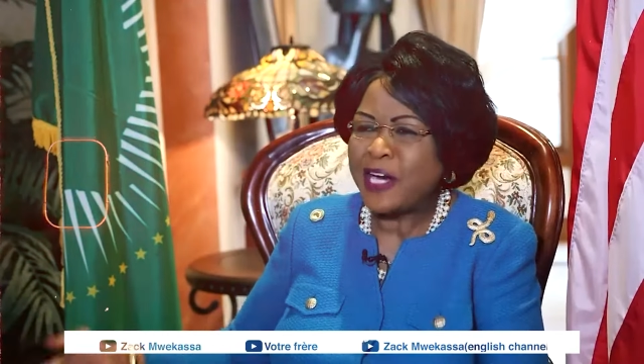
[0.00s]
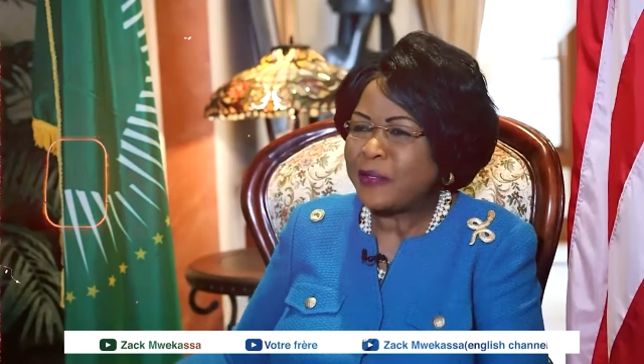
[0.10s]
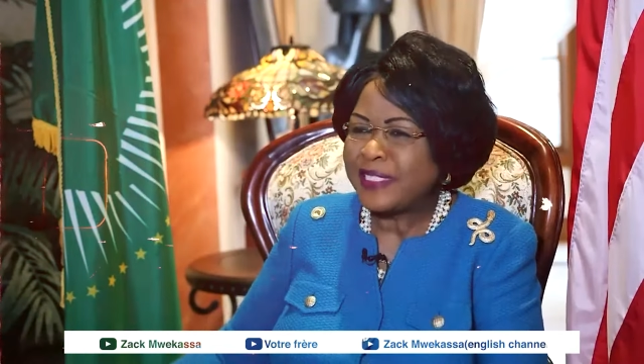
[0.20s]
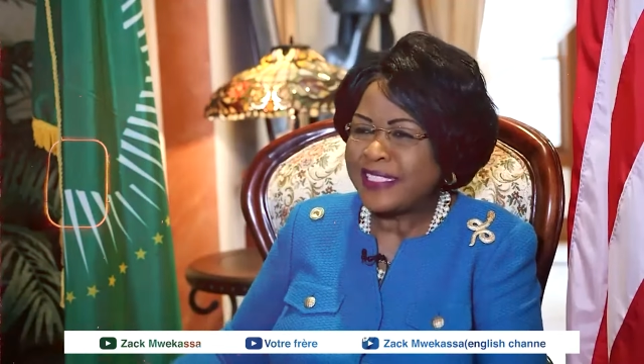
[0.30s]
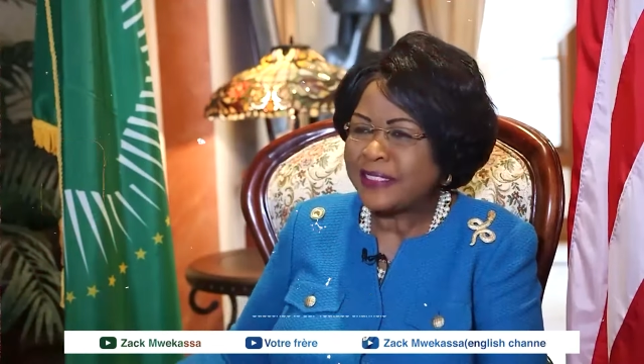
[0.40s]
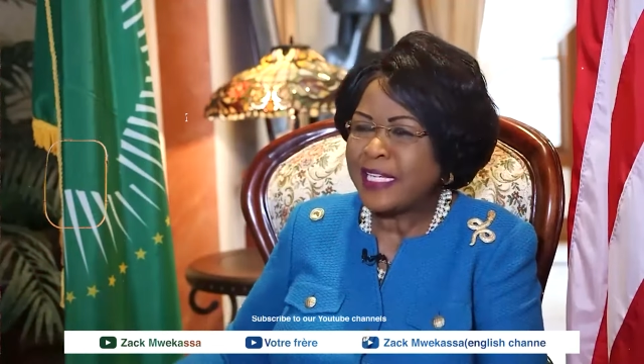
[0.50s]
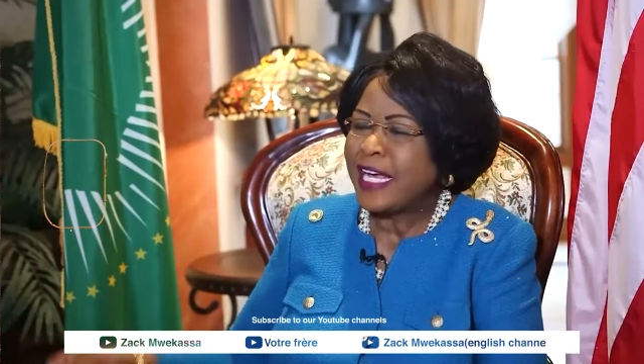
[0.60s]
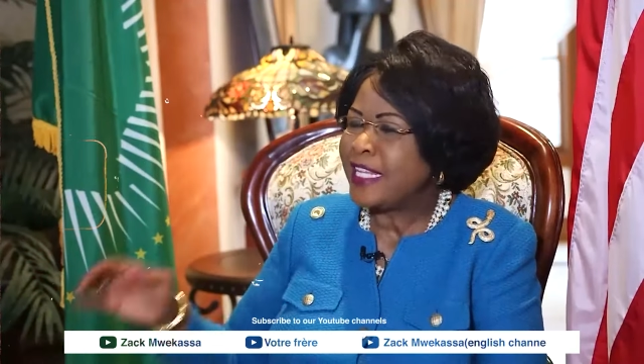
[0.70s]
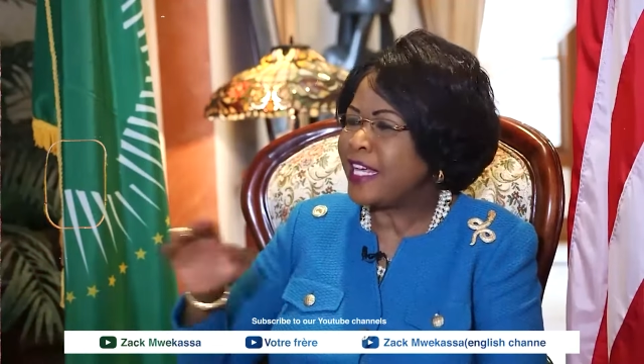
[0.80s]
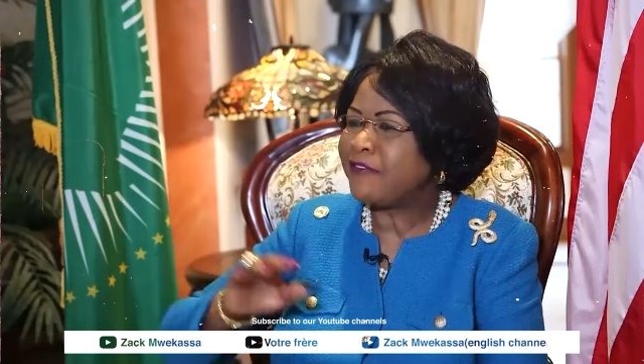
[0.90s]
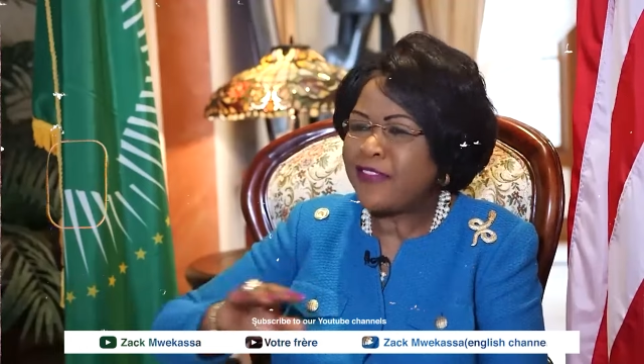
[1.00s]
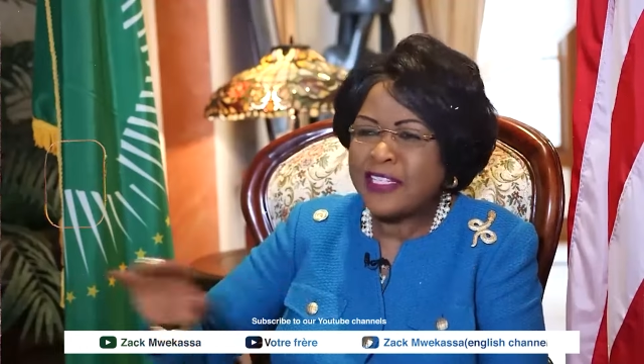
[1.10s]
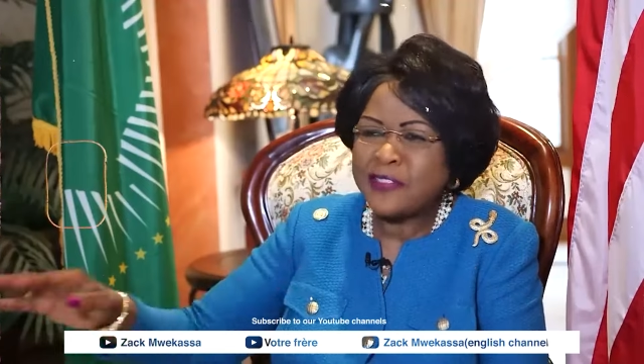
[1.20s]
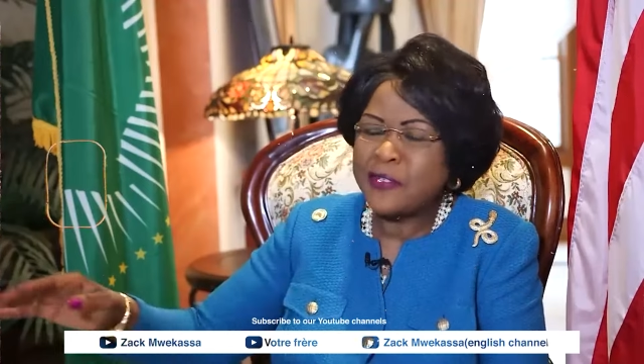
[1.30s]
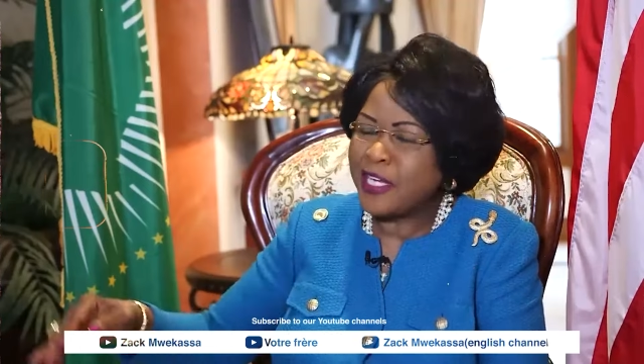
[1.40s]
their own deals. Their
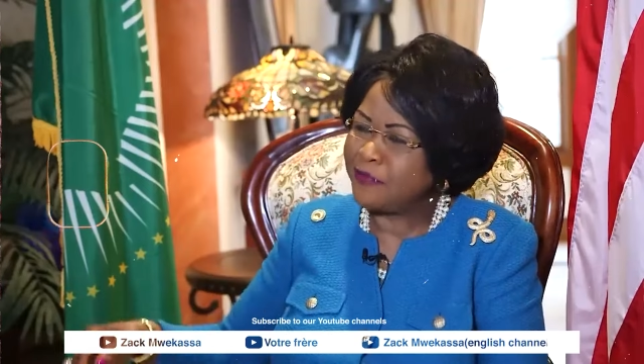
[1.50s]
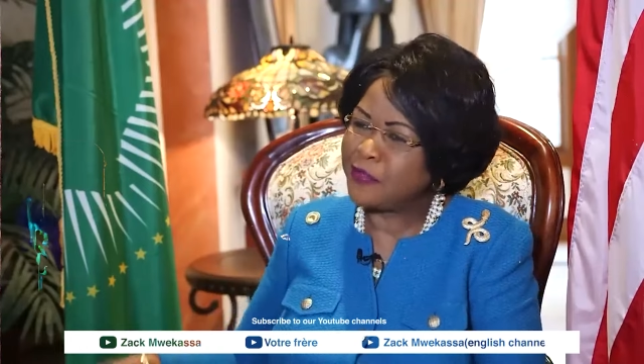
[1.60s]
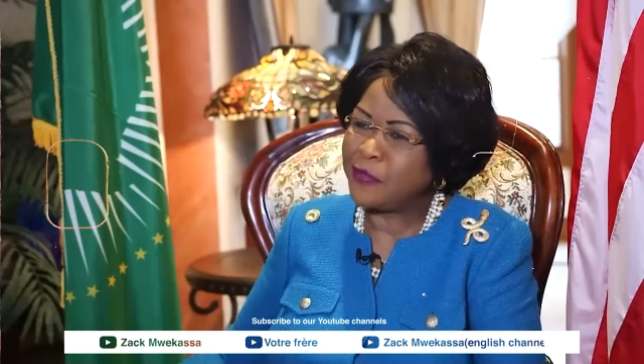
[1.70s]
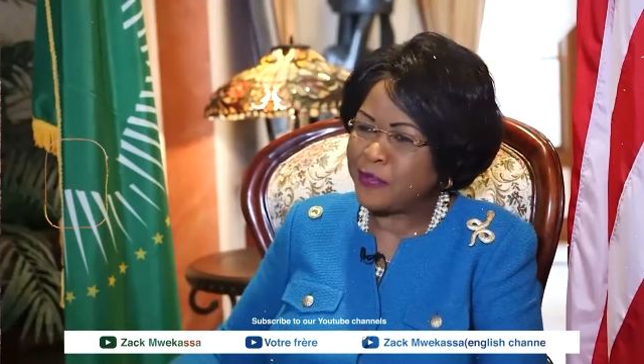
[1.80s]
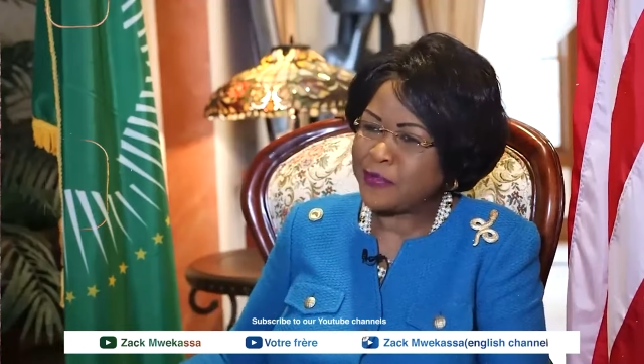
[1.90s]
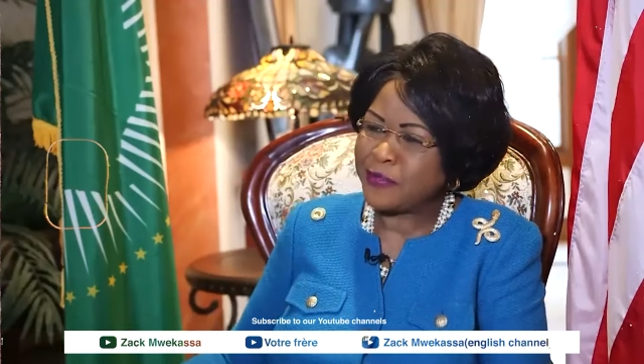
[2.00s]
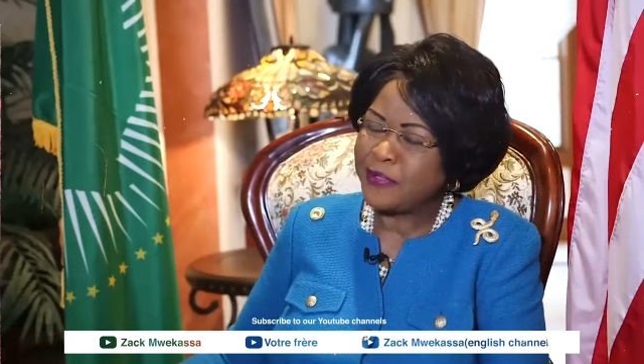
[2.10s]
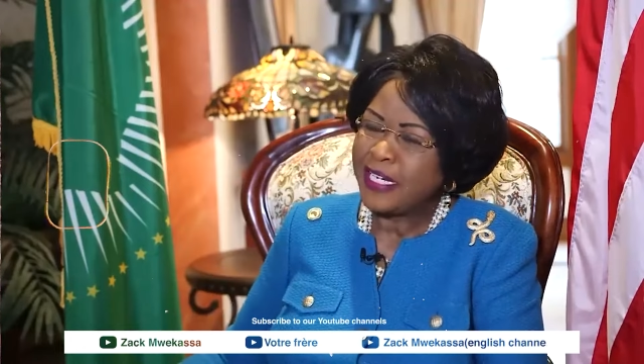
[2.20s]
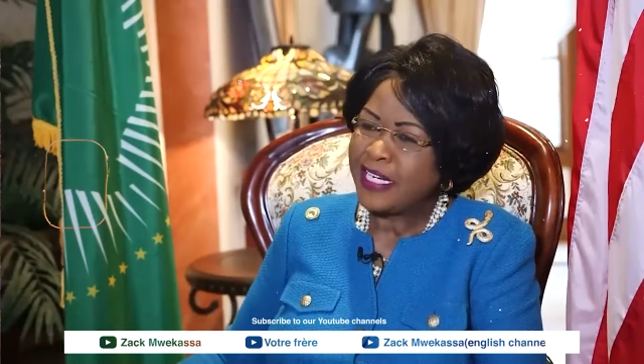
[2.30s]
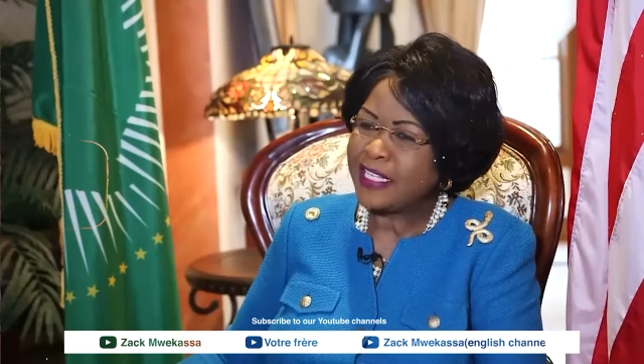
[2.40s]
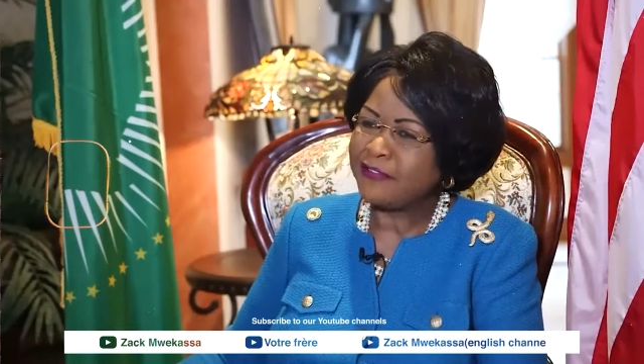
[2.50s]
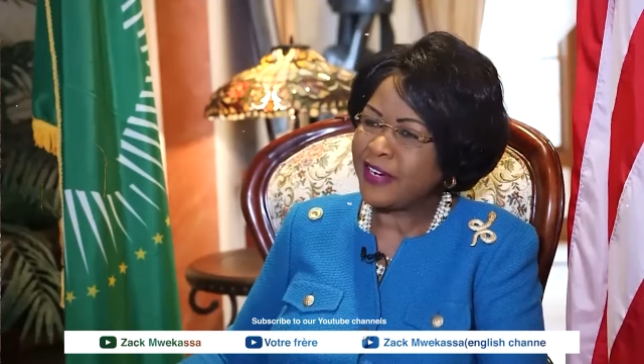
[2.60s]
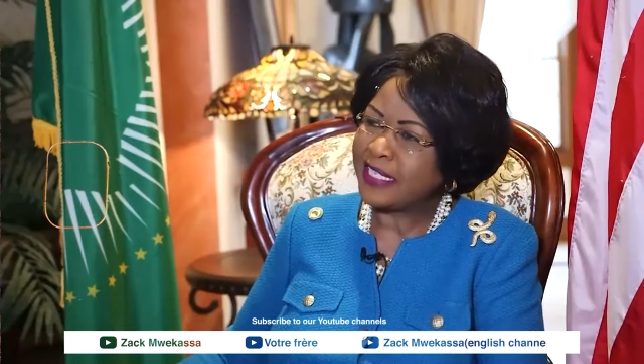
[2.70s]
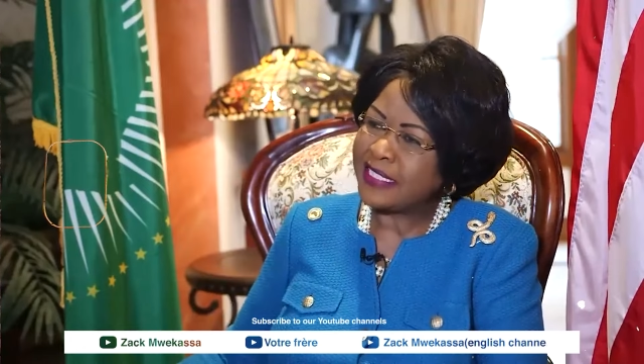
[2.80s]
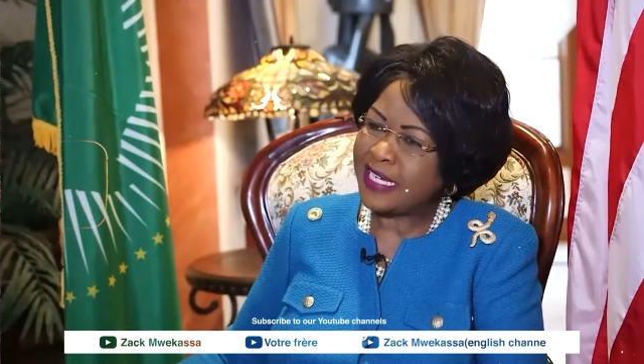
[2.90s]
funds don't have to go through the
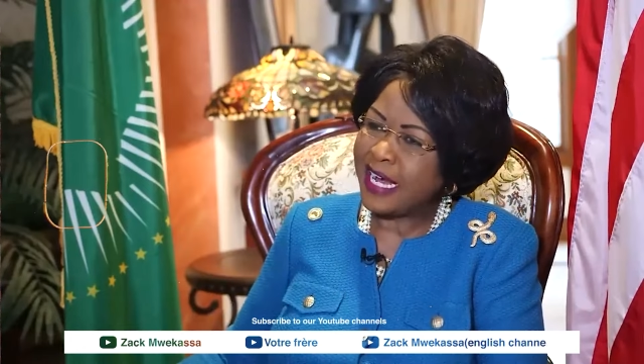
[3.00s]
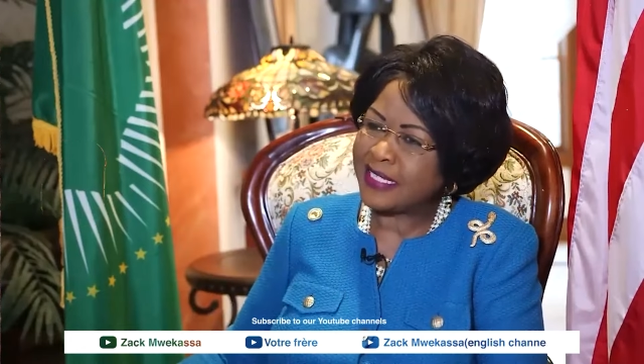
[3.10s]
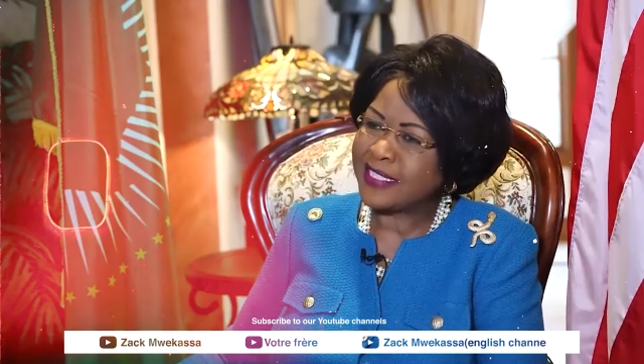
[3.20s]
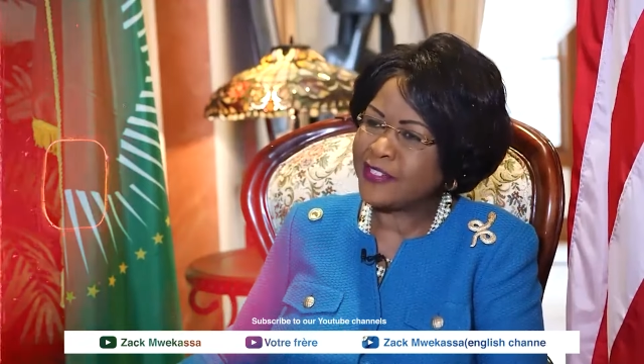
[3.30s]
French uh,